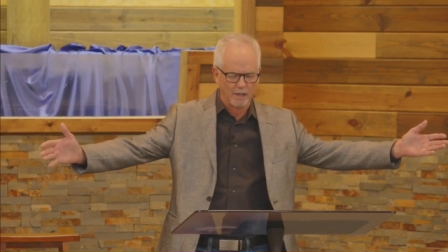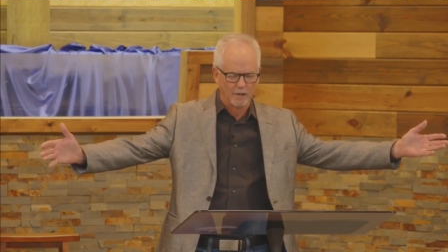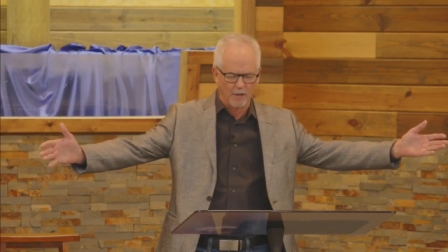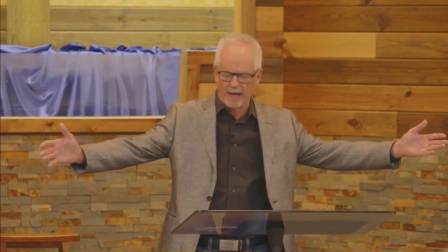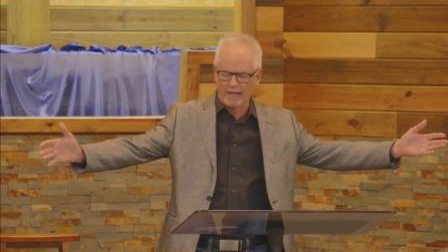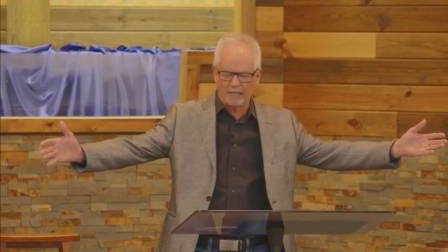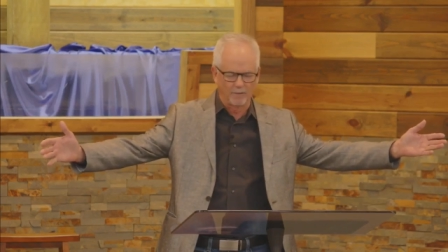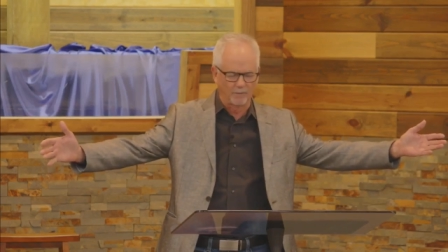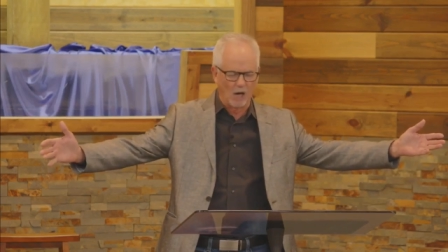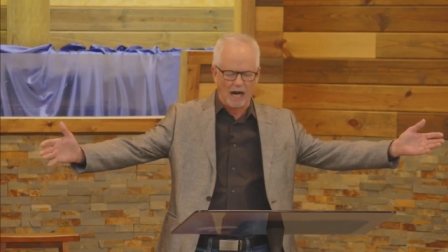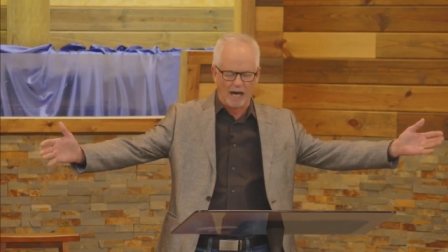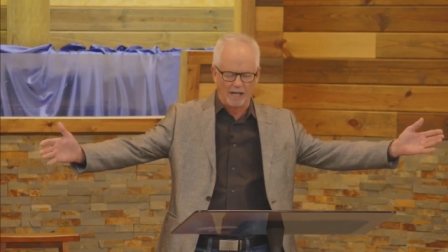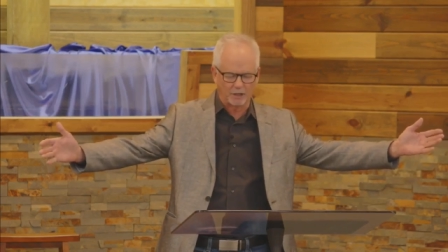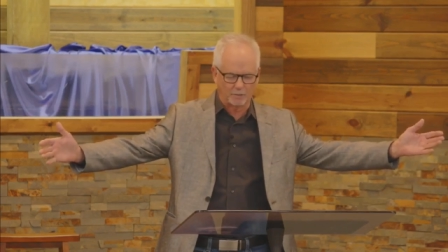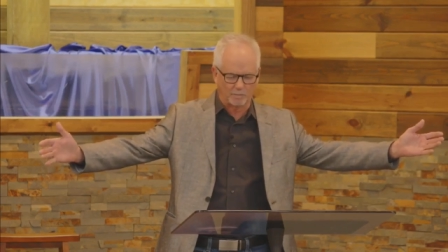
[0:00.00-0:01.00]
Thank you for
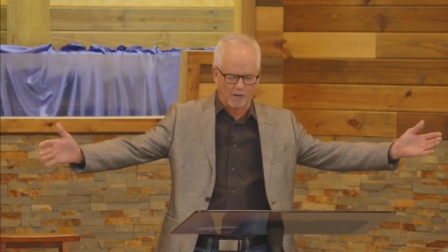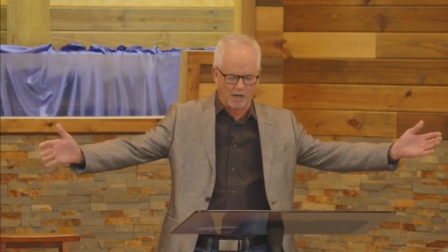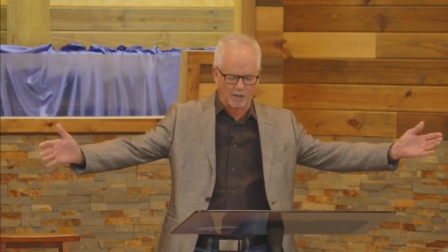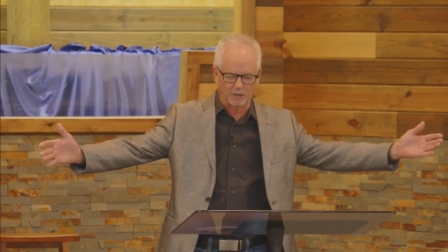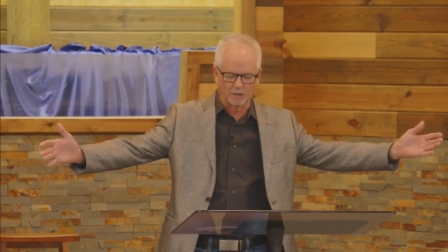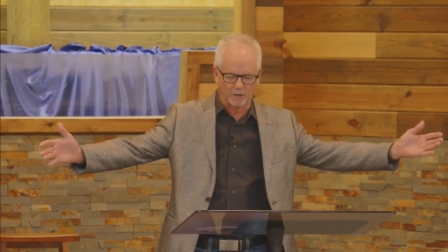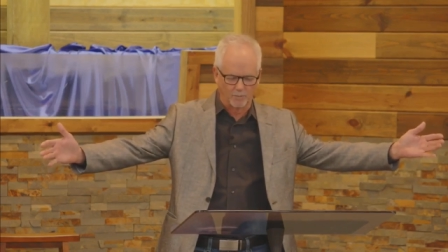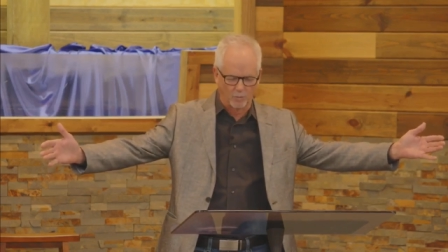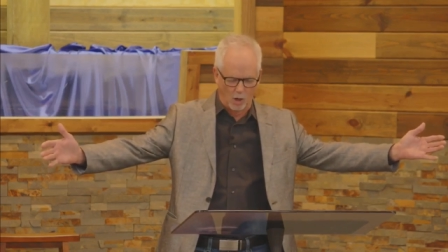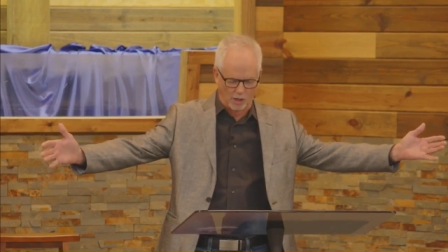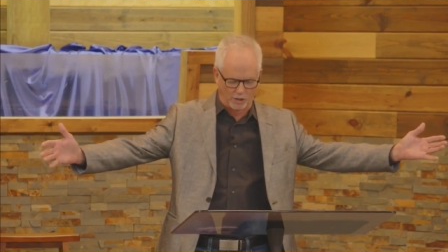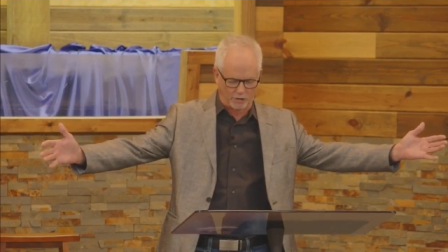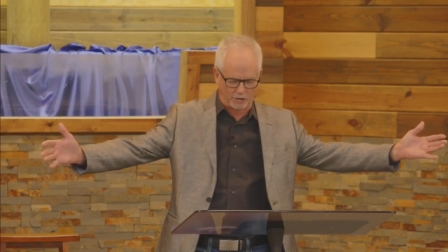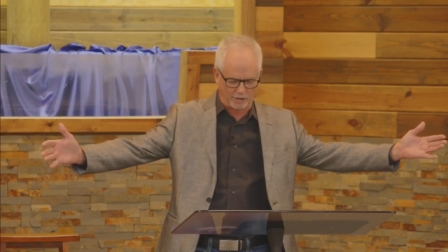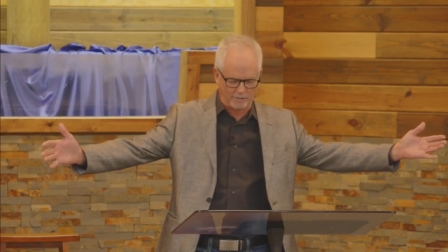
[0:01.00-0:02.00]
our experience of
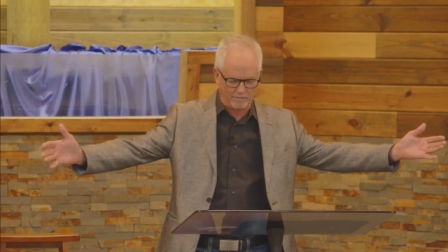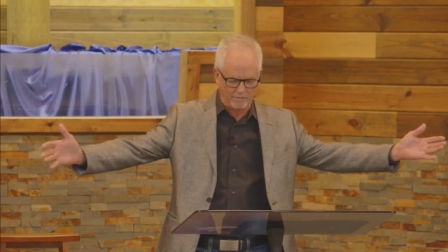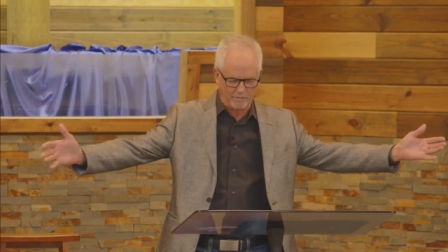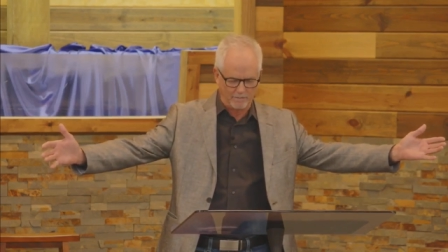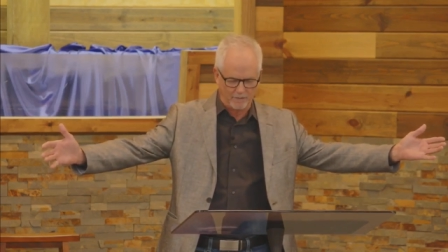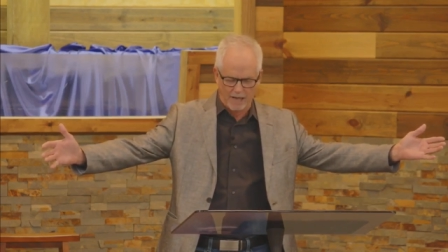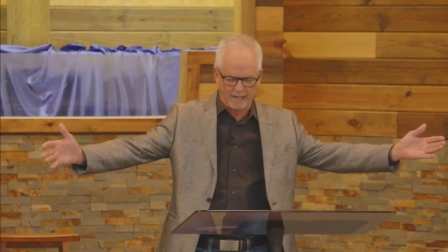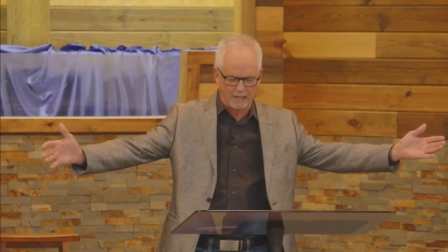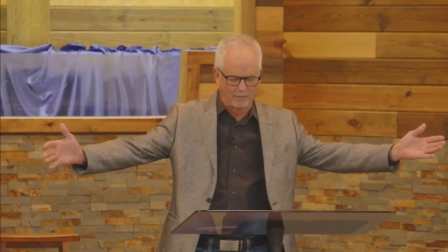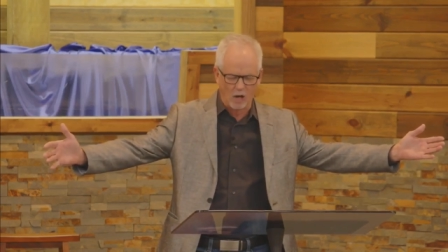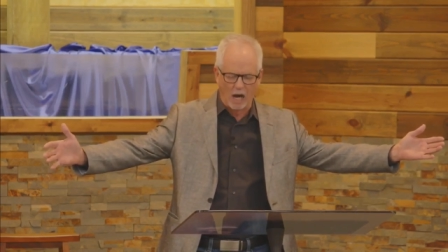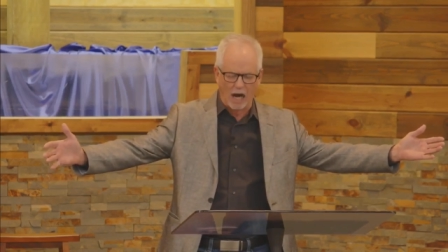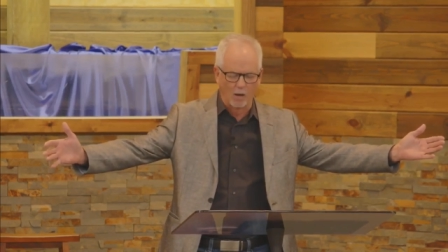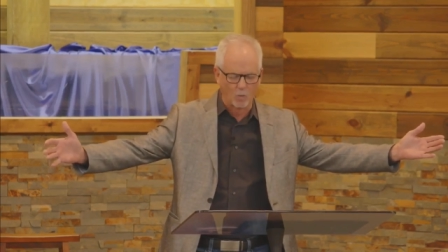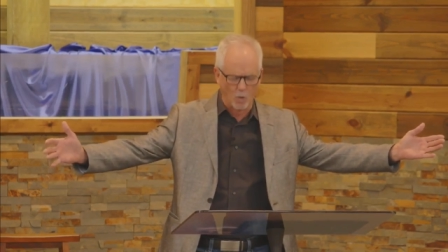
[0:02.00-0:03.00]
worship. Thank you for
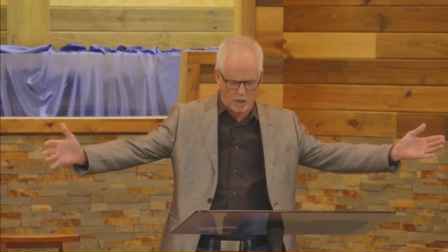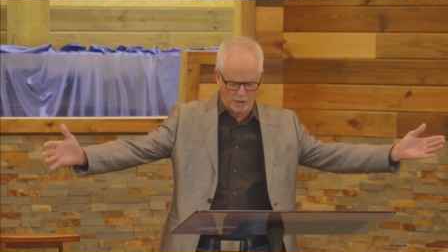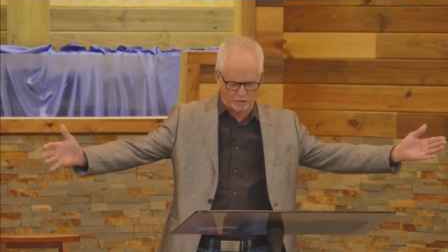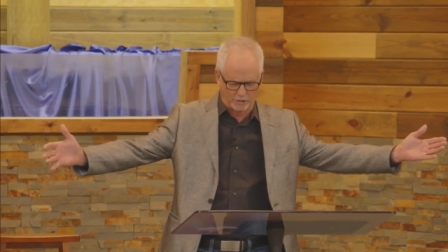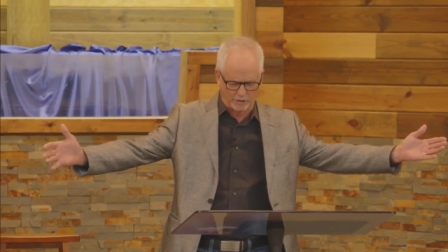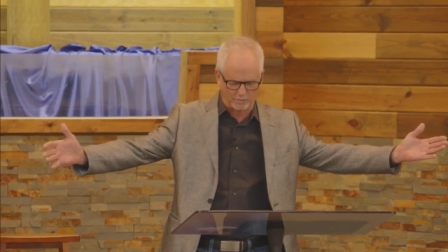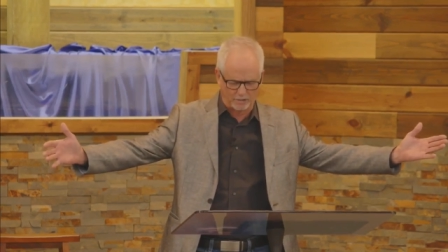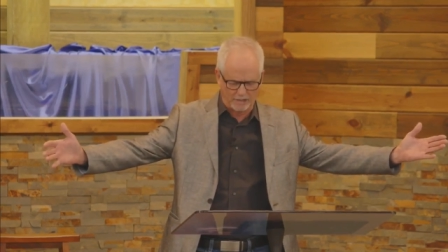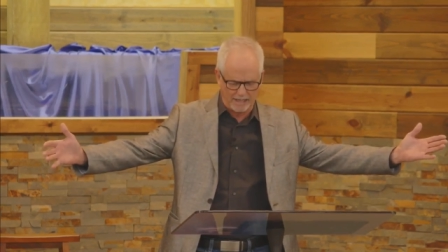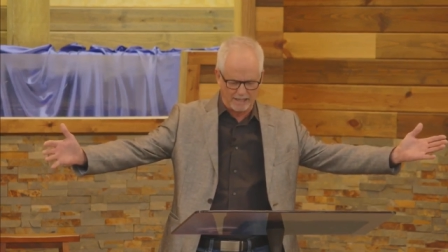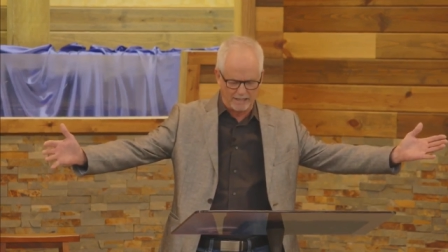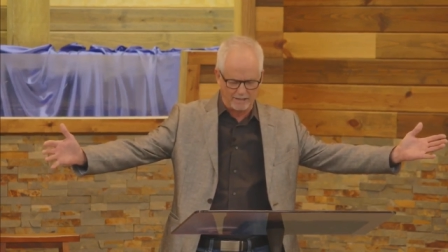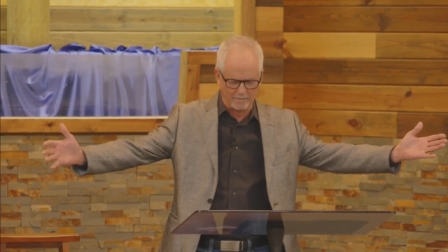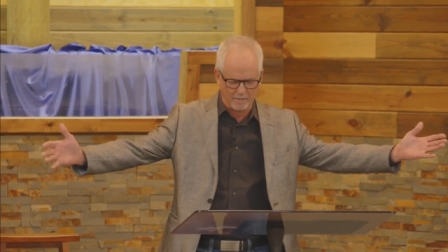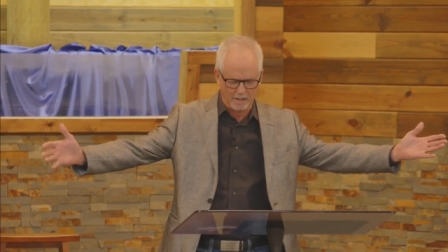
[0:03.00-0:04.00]
our worship
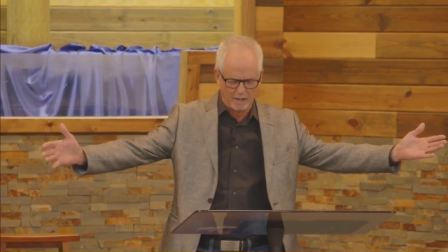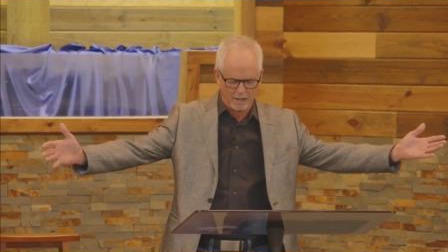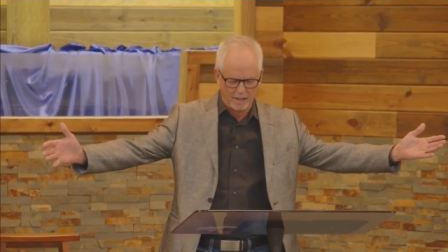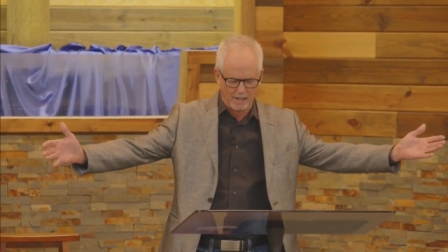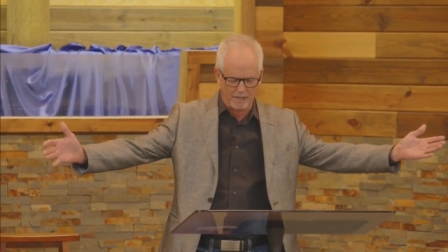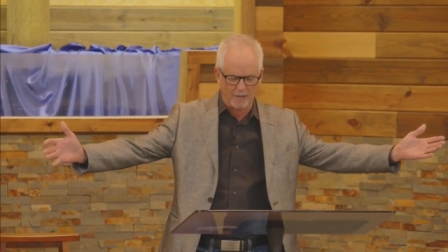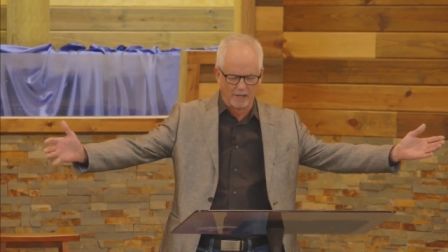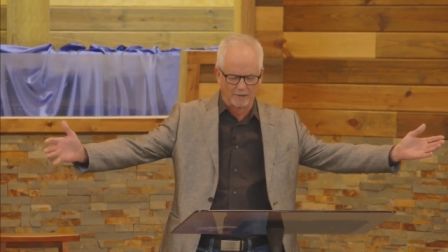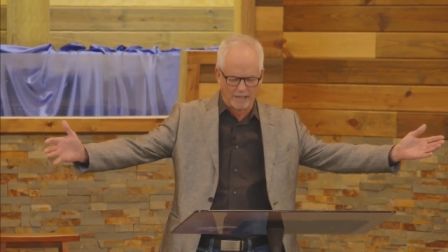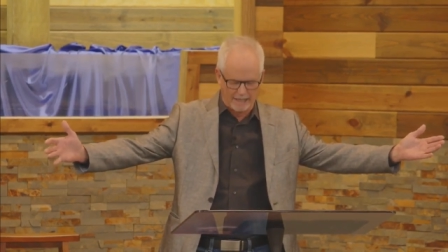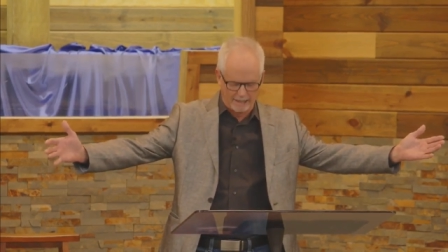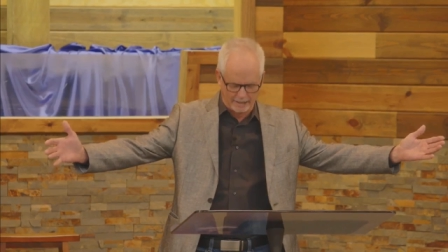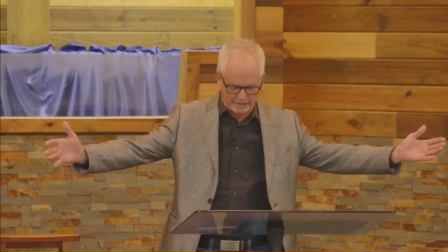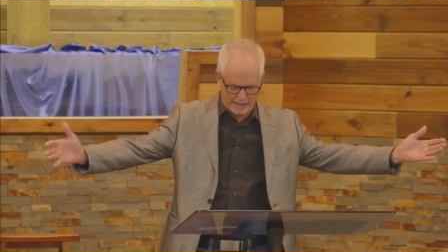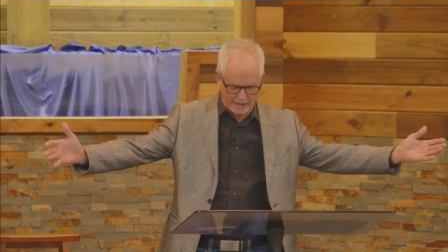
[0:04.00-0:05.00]
team and their
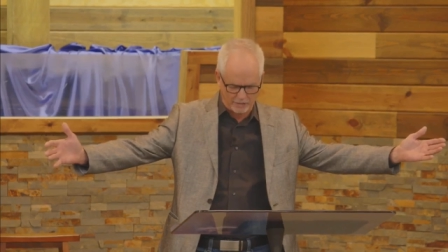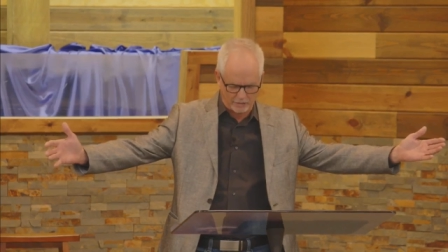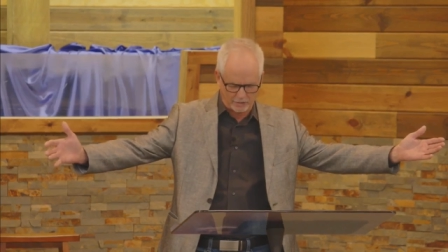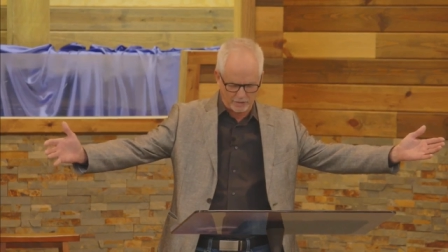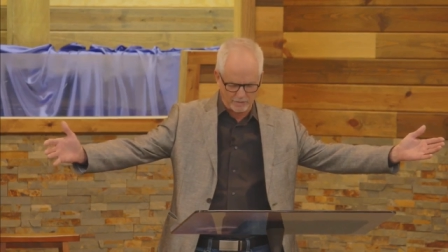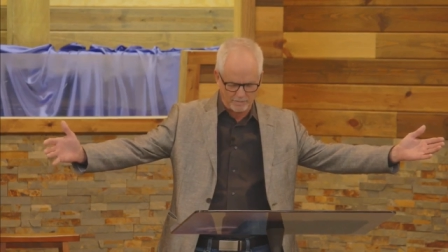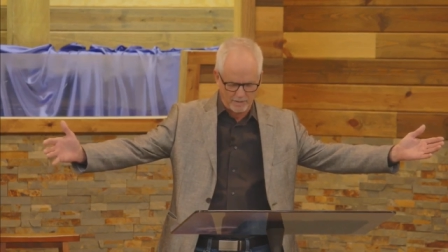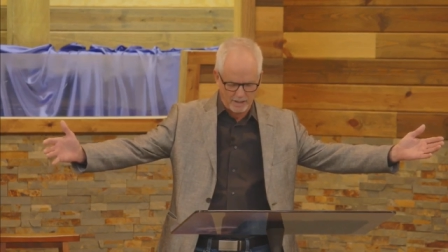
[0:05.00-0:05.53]
dedication.